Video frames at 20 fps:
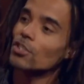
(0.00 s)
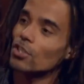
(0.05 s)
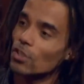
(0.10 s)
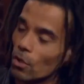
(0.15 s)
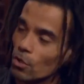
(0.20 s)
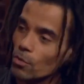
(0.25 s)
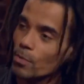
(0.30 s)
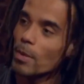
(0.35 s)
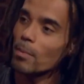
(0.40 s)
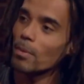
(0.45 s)
to
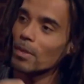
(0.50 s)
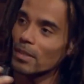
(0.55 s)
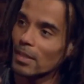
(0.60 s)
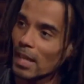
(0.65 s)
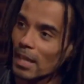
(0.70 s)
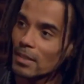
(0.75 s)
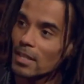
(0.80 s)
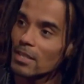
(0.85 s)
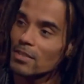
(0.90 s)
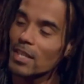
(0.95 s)
those people and
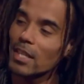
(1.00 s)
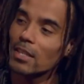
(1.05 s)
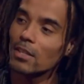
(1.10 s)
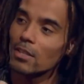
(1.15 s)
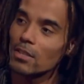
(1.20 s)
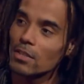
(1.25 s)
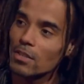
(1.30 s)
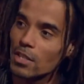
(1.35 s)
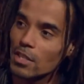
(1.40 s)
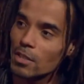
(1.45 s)
their
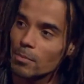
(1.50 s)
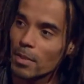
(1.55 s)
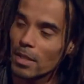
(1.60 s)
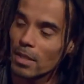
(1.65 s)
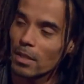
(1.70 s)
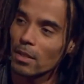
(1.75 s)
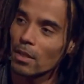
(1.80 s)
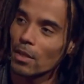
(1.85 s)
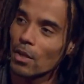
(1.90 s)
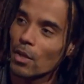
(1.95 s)
descendants has
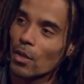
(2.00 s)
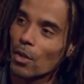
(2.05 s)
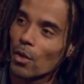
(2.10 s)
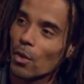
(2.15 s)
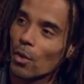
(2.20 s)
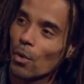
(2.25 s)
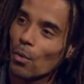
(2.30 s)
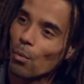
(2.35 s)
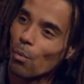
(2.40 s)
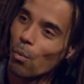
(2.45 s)
been
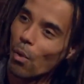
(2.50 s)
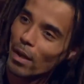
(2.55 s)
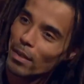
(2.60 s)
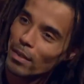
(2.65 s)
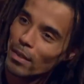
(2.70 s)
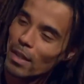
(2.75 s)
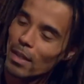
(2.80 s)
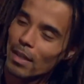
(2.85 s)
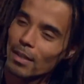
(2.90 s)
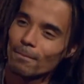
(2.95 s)

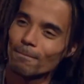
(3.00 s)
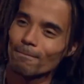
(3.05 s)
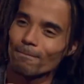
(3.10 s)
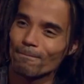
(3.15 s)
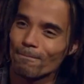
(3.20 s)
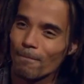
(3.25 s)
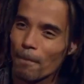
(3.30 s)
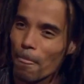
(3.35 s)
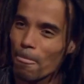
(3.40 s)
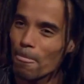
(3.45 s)
one
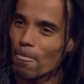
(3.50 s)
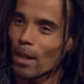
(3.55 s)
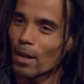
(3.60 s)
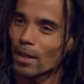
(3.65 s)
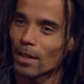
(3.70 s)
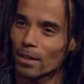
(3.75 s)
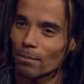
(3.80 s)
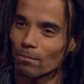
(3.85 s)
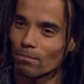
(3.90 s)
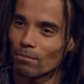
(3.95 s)

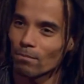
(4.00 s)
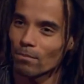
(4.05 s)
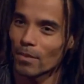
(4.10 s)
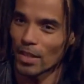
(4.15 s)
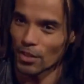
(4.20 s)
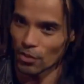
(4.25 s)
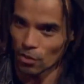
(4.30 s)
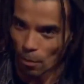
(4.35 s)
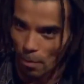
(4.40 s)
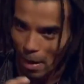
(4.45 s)
that
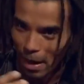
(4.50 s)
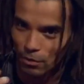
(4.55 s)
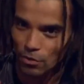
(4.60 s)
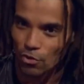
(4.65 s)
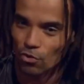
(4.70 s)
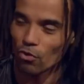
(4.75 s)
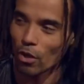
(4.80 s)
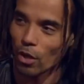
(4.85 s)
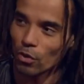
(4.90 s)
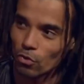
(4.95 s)
is about
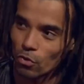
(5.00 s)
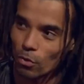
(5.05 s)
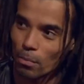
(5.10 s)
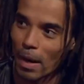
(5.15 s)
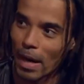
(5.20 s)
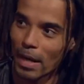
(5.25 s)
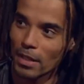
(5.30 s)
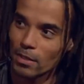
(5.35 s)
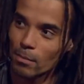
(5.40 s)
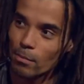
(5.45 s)
structural
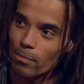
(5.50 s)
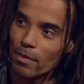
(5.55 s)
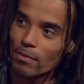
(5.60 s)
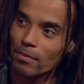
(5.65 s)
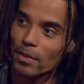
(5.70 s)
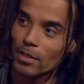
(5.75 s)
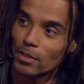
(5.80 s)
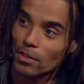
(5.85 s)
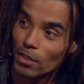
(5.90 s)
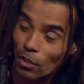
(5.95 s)
bias and
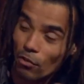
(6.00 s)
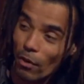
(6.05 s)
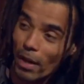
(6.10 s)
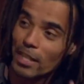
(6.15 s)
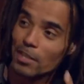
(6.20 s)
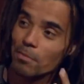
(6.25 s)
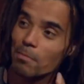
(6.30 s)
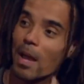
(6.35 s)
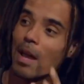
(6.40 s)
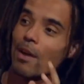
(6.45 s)
privilege. The
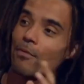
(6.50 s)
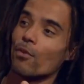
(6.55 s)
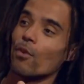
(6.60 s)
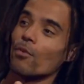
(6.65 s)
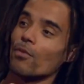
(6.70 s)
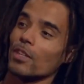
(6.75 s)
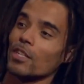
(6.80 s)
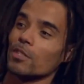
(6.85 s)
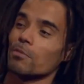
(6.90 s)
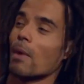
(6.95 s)
greatest metaphor
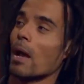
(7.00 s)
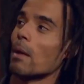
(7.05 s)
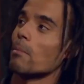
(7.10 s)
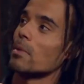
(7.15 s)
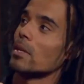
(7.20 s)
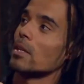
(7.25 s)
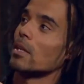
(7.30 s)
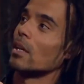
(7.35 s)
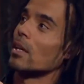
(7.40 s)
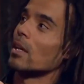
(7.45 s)
for this might
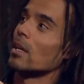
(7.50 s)
be